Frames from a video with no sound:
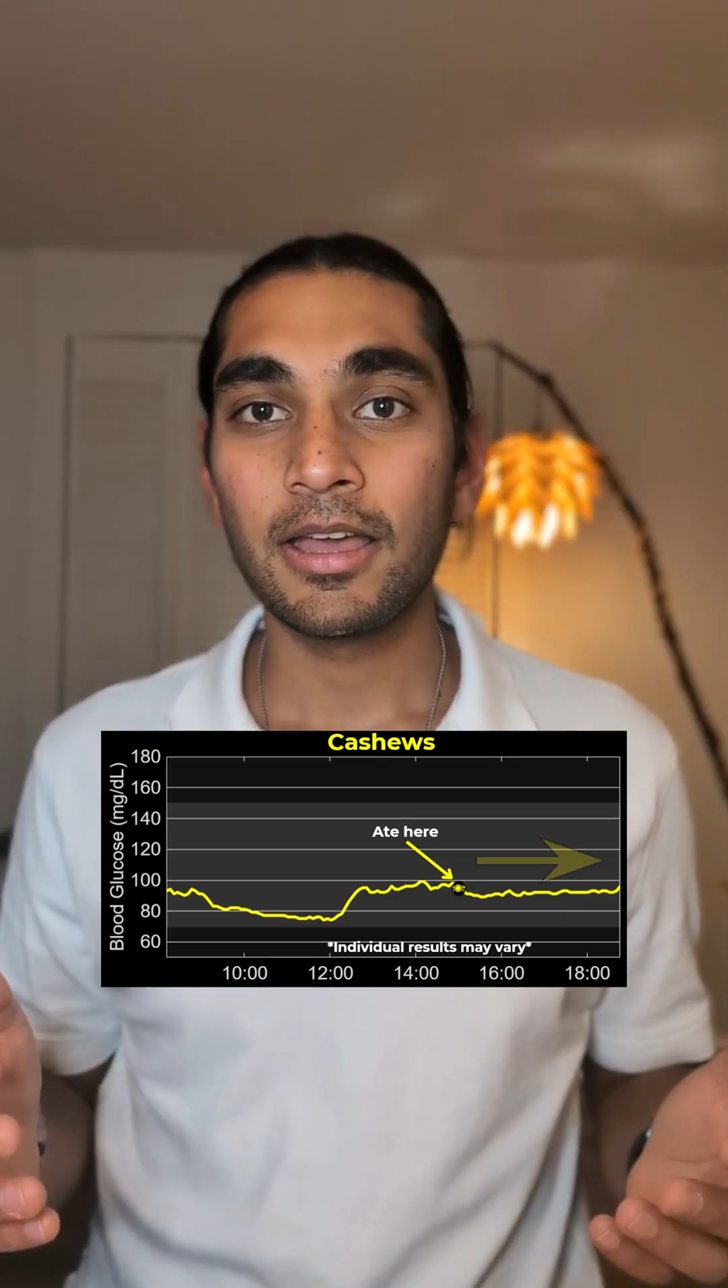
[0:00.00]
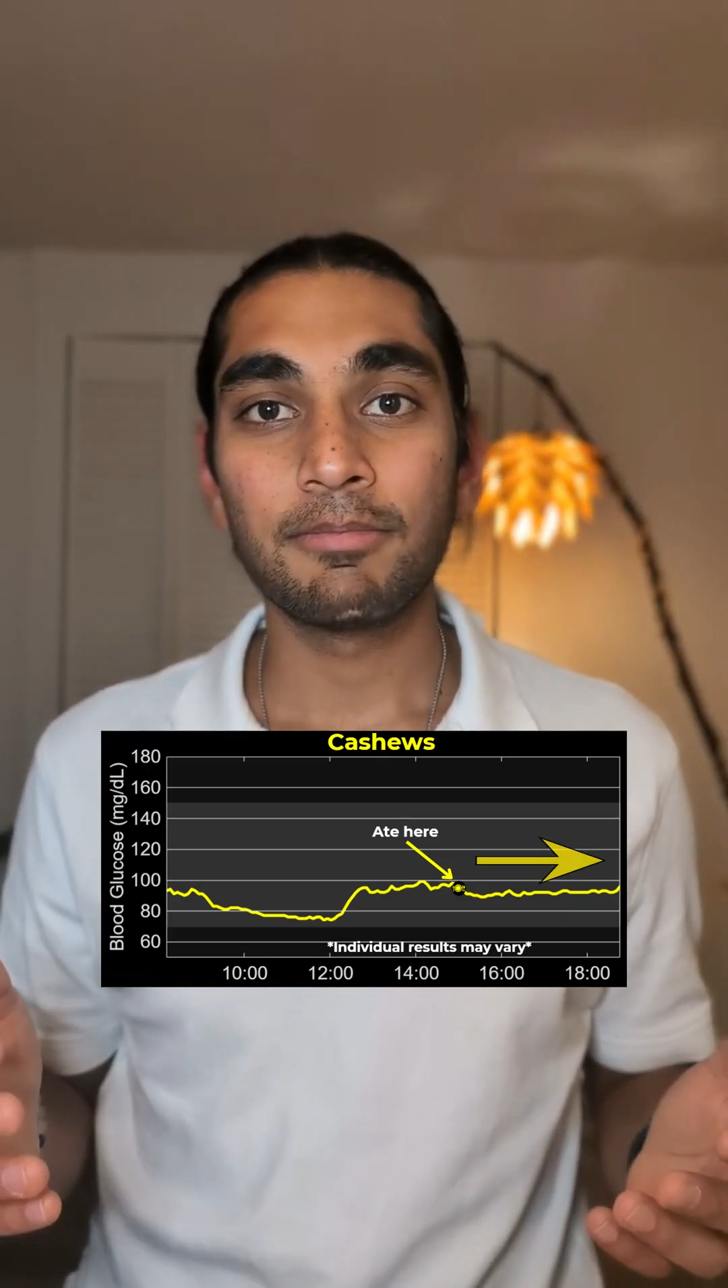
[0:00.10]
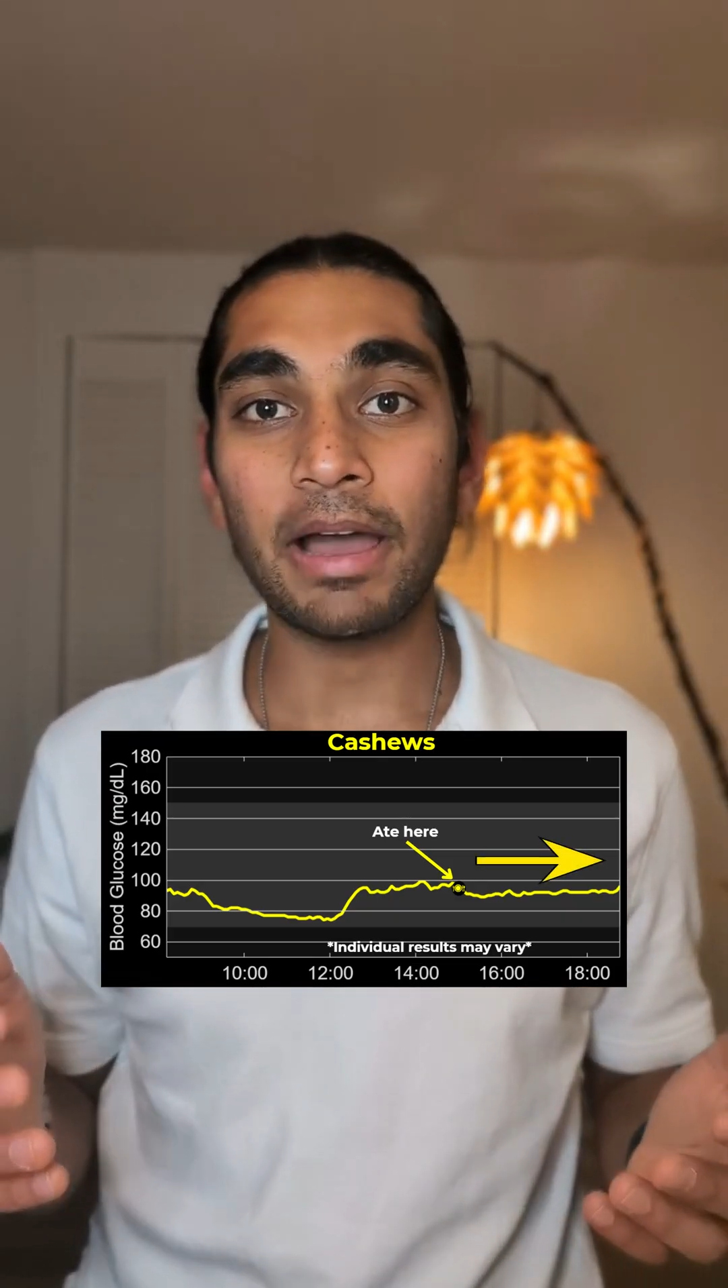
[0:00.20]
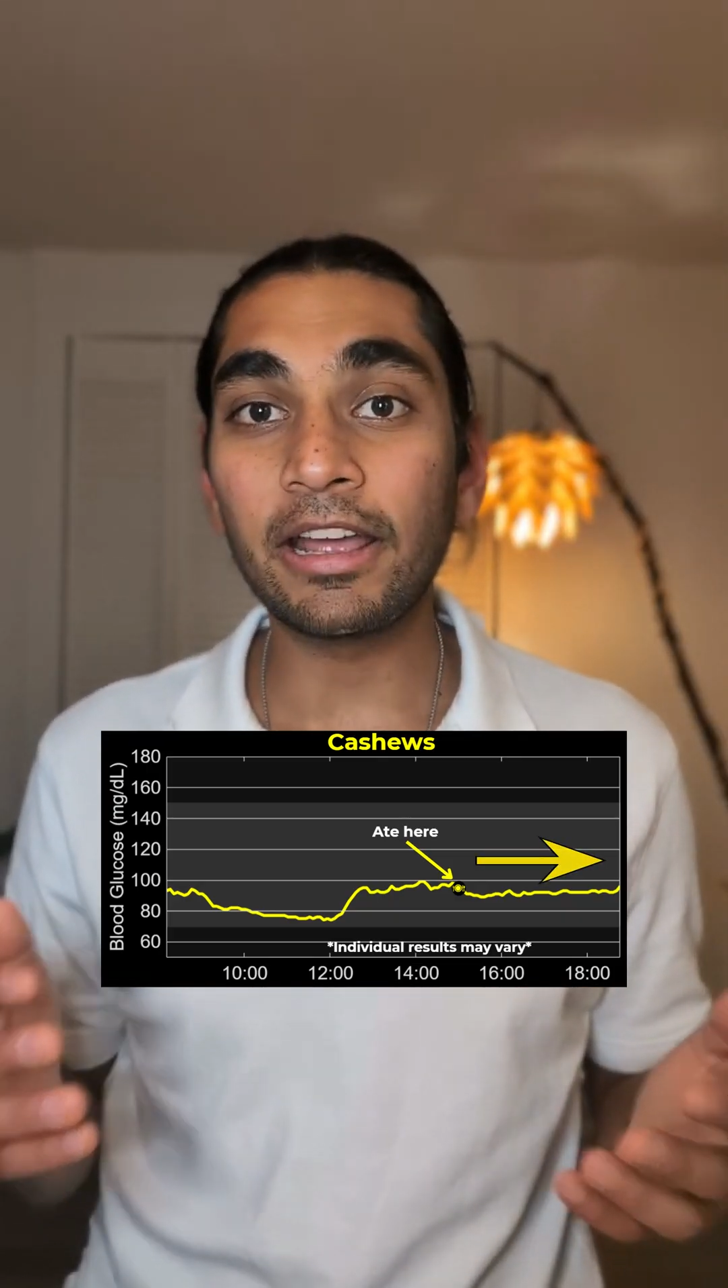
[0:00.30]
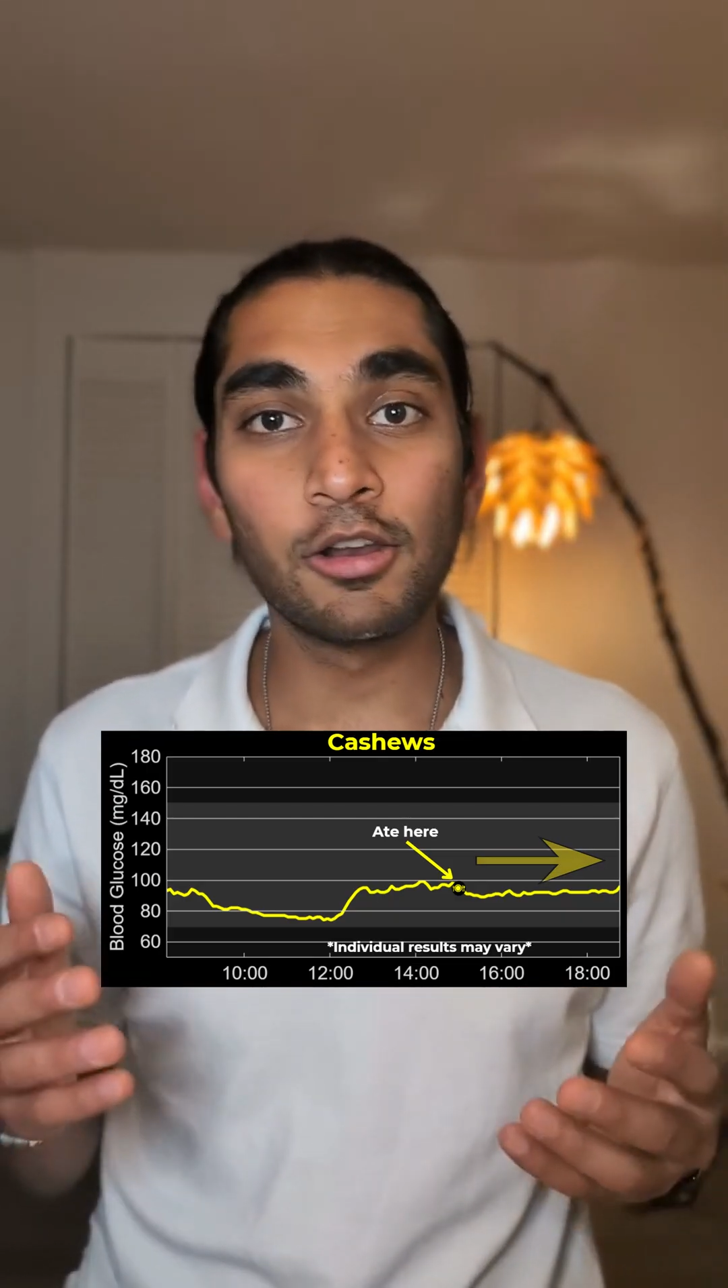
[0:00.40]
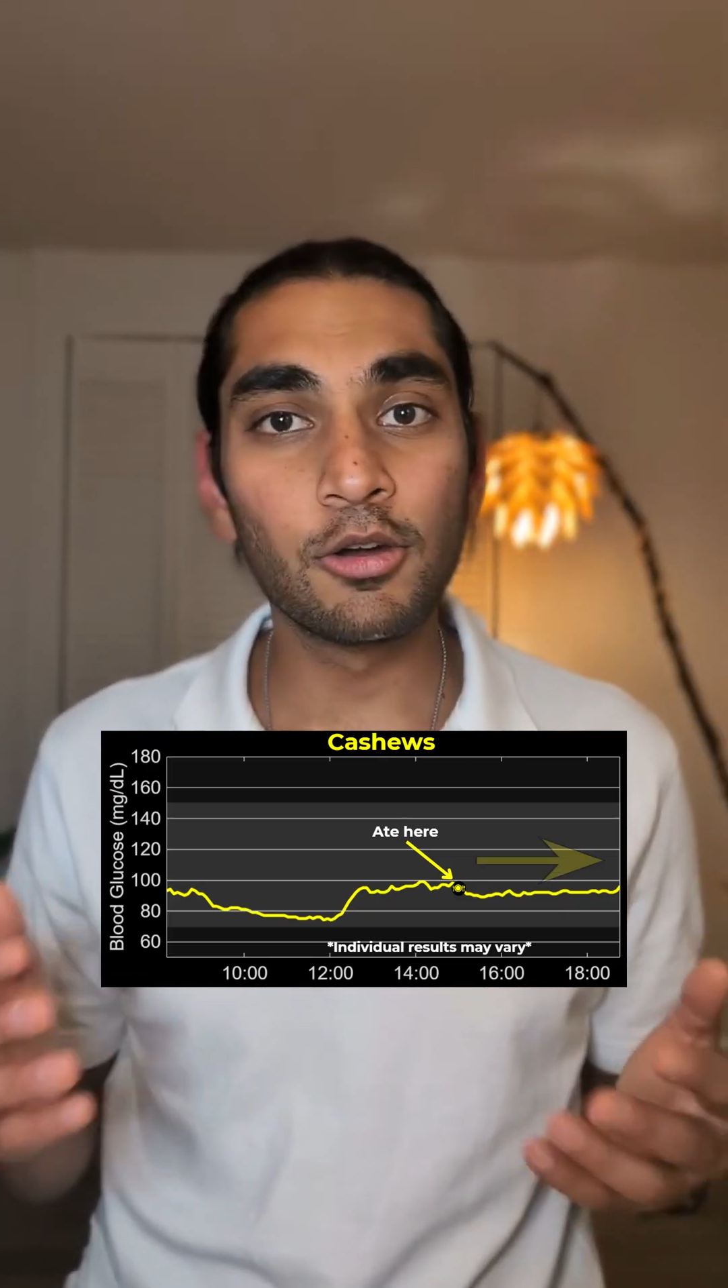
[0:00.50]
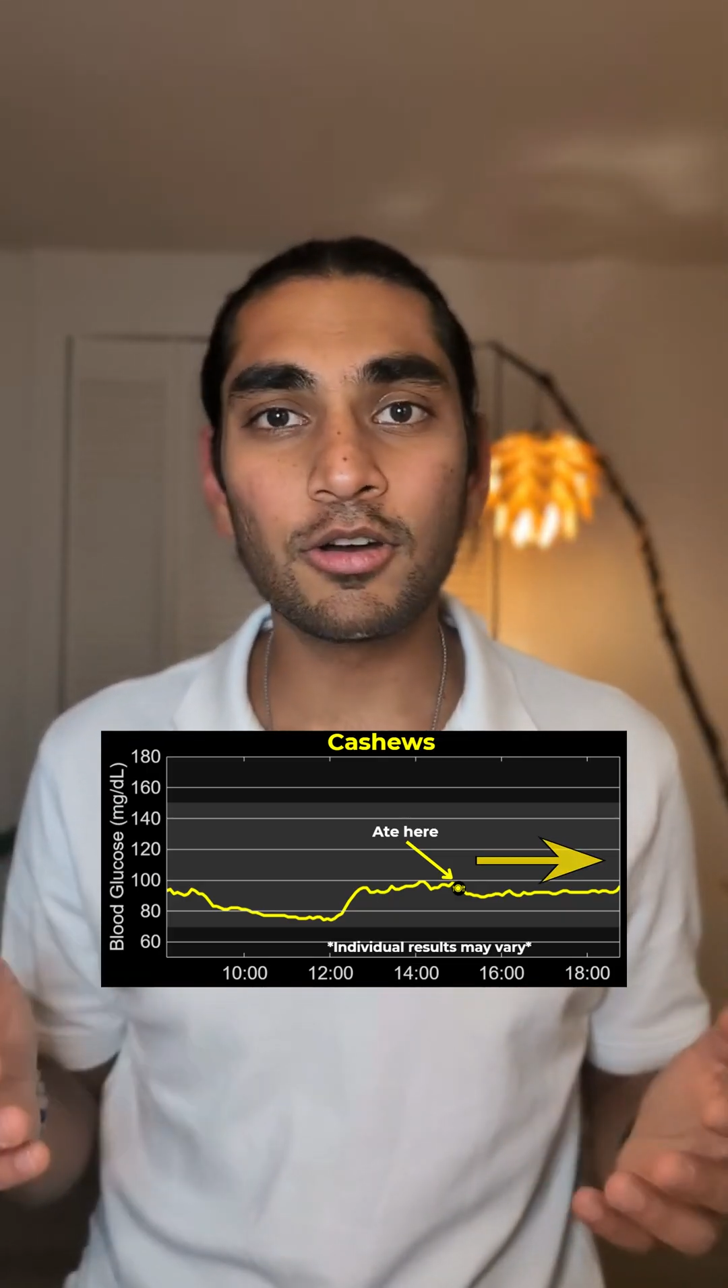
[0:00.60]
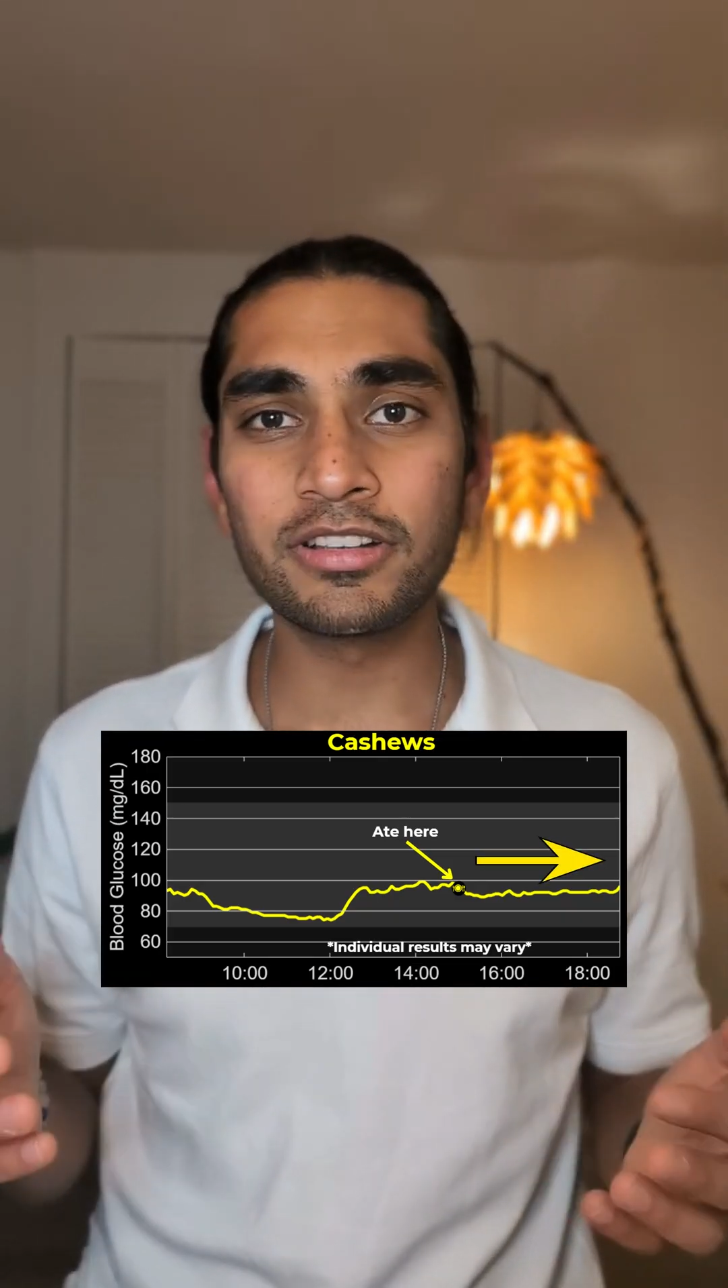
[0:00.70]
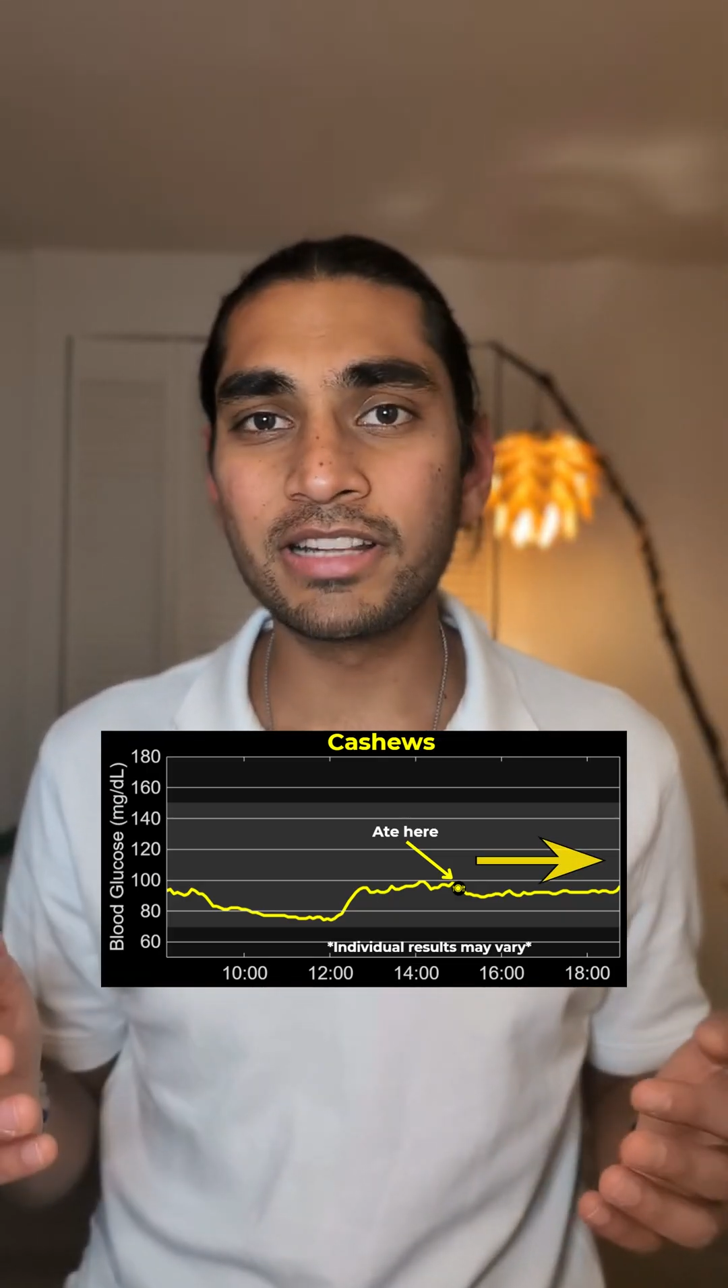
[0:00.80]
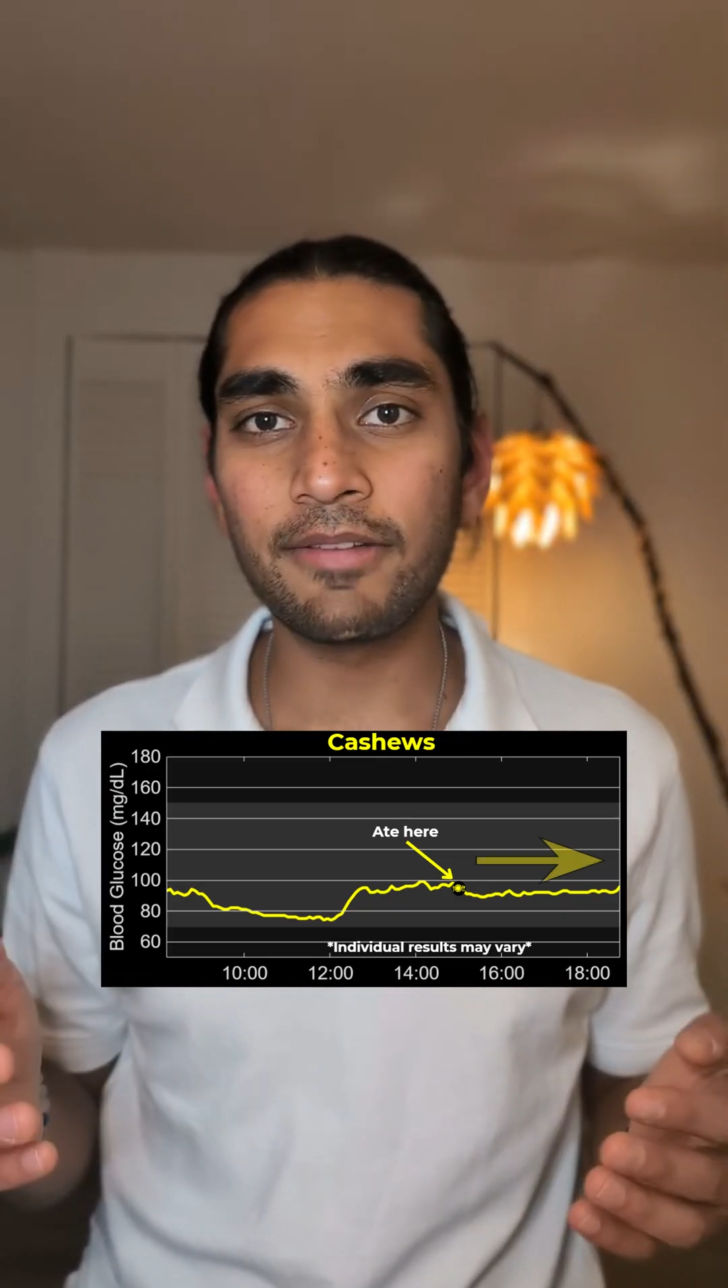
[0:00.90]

My glucose